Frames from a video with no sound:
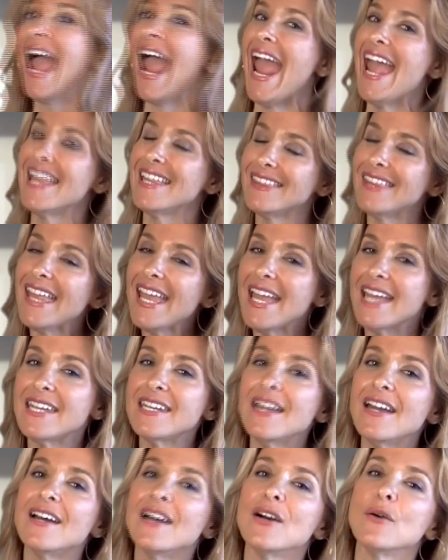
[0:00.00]
and
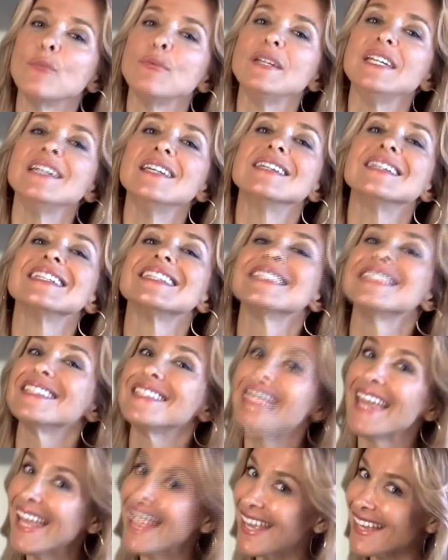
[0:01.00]
then we
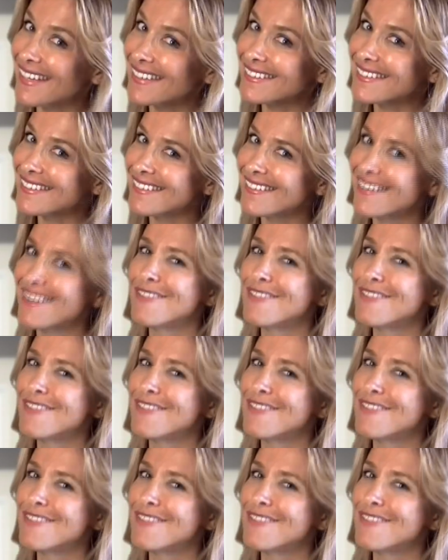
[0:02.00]
stand